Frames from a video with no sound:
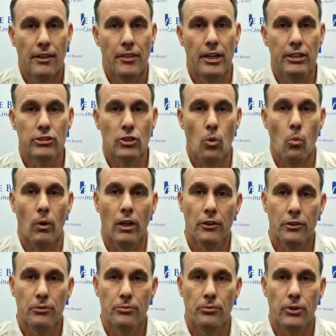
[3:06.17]
There is a
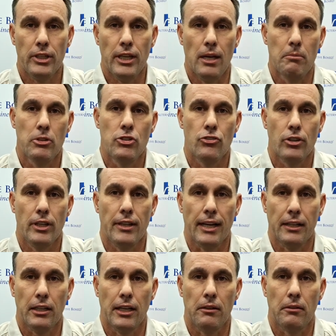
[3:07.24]
wealth of free imagery
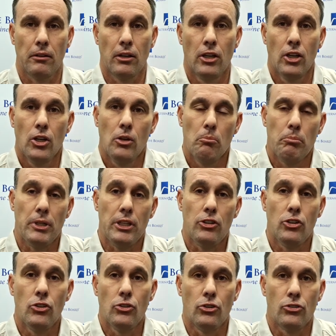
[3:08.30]
that can be
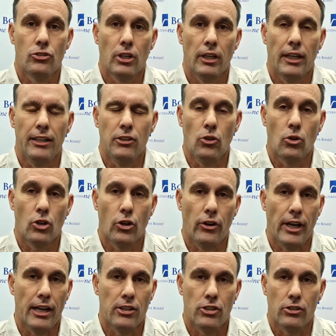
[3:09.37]
used in your
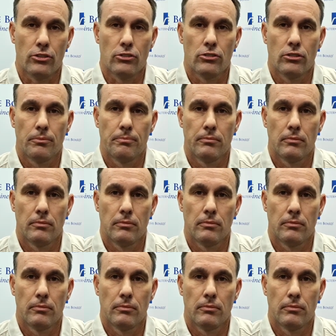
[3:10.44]
creations.